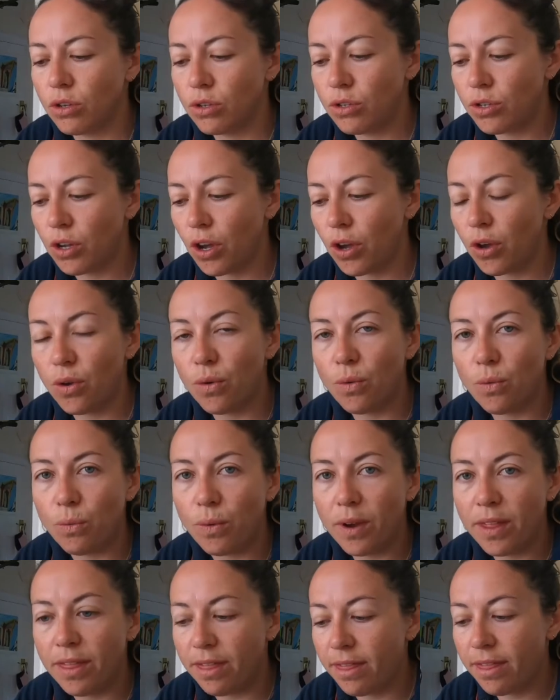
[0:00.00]
So
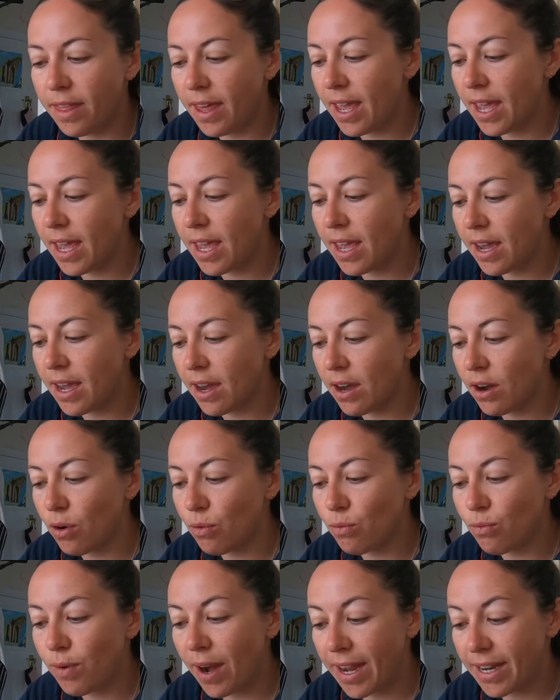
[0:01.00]
with the
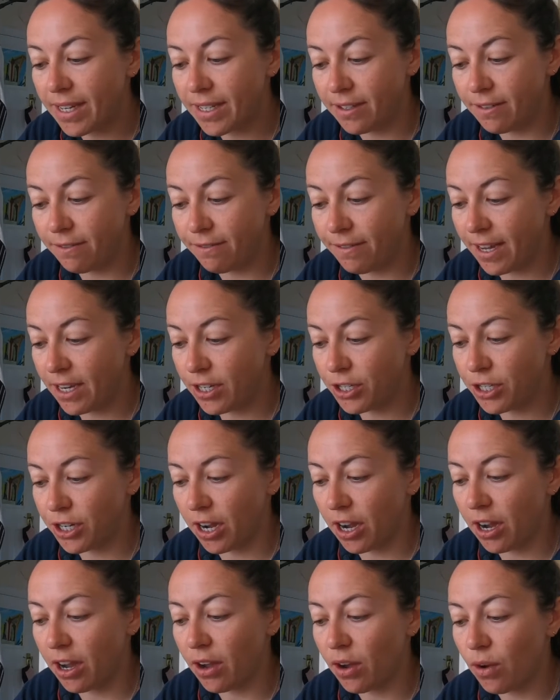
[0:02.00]
race
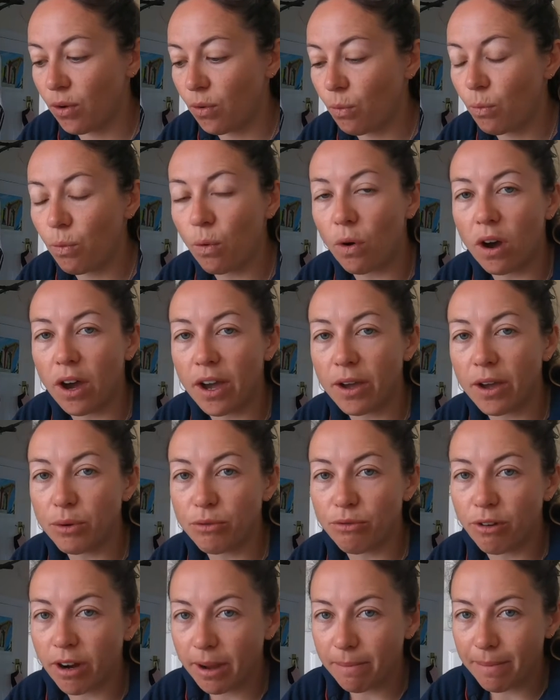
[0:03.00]
feature, what I
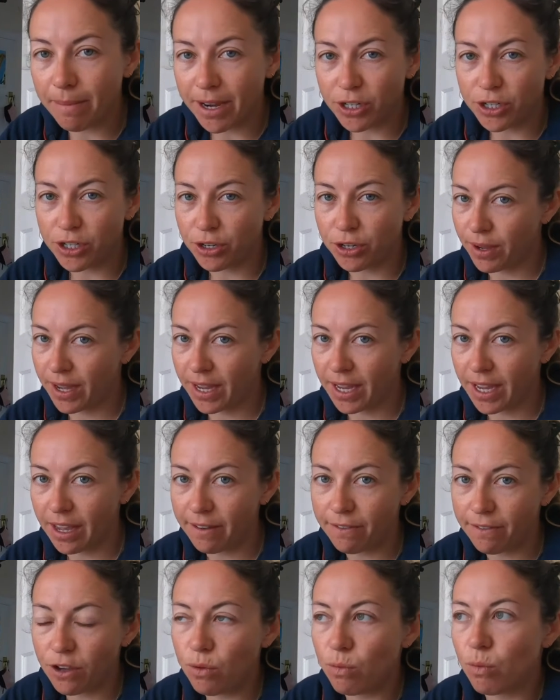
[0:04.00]
would recommend doing,
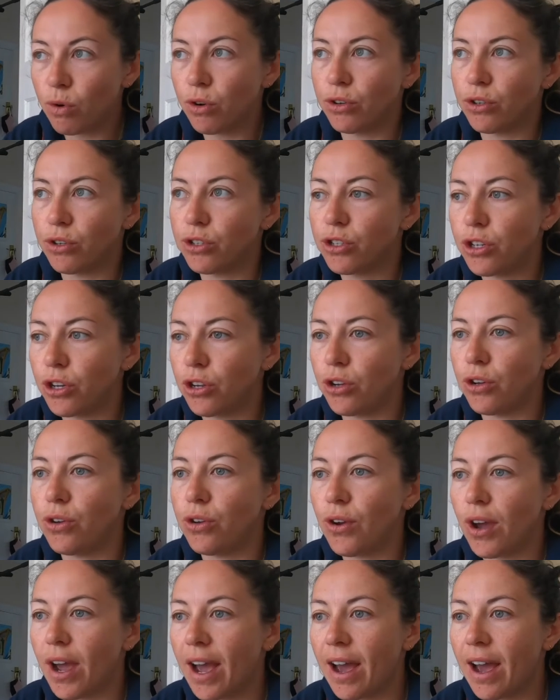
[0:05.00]
if you want
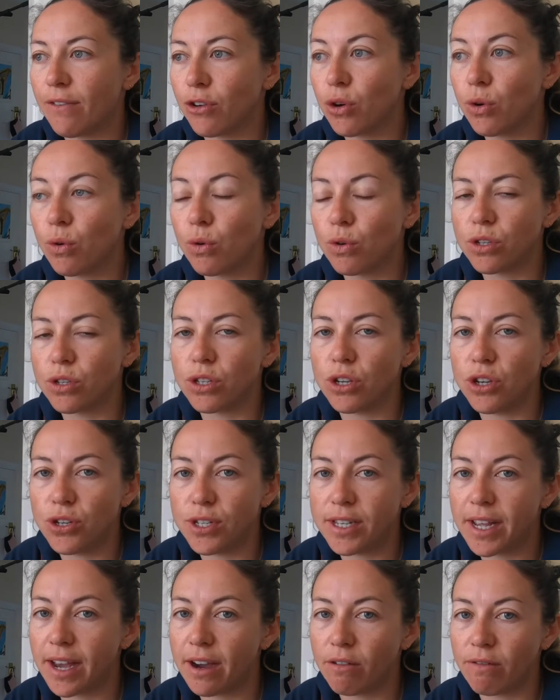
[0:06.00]
to have a course that
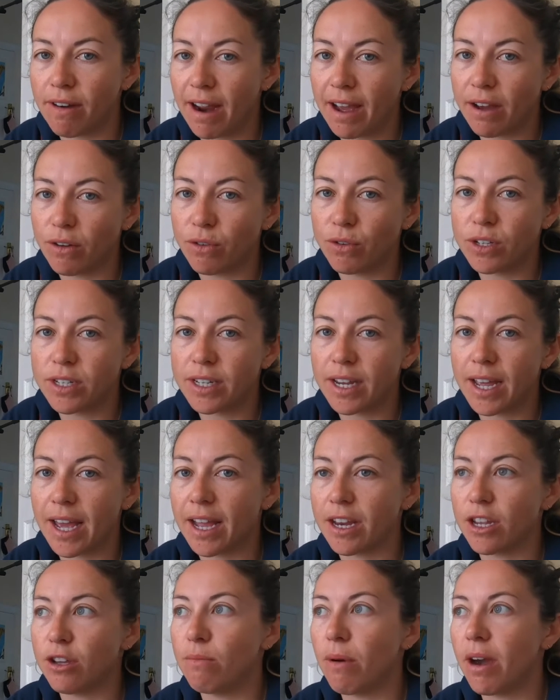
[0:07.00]
you sail around,
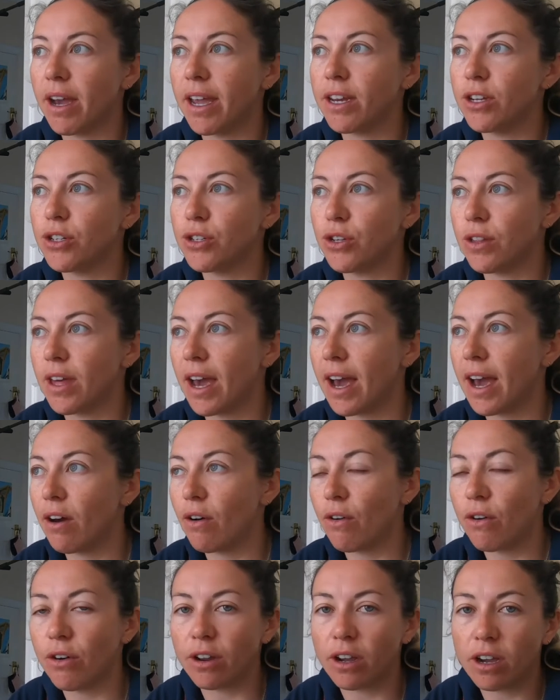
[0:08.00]
and you might do that
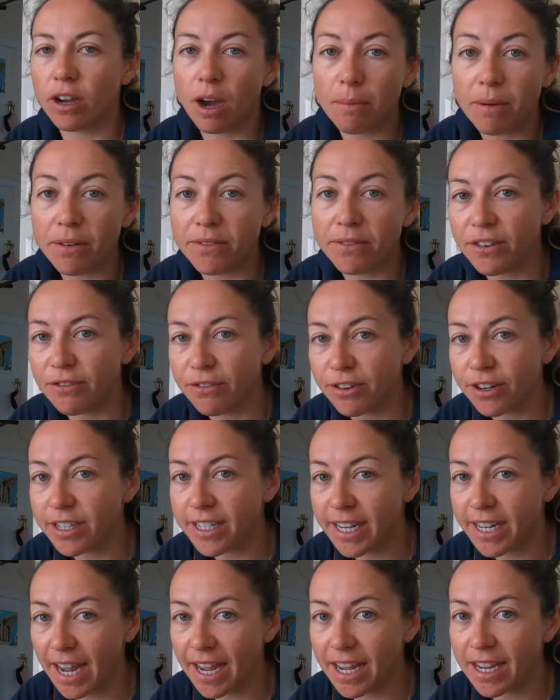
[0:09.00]
on a couple of
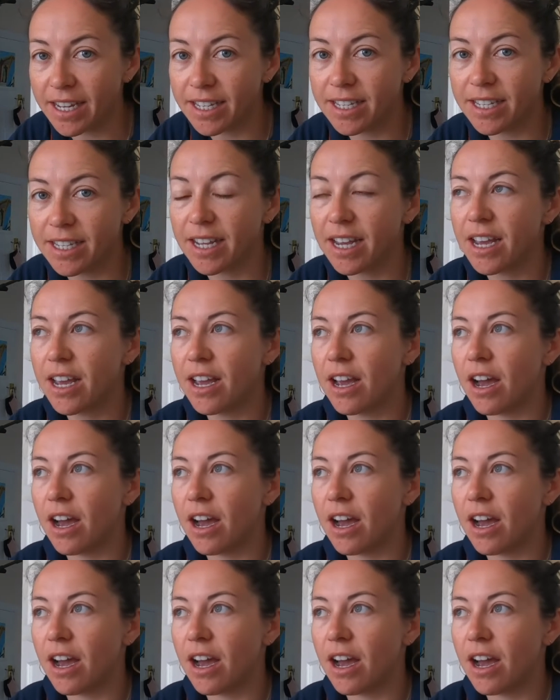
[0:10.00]
different days,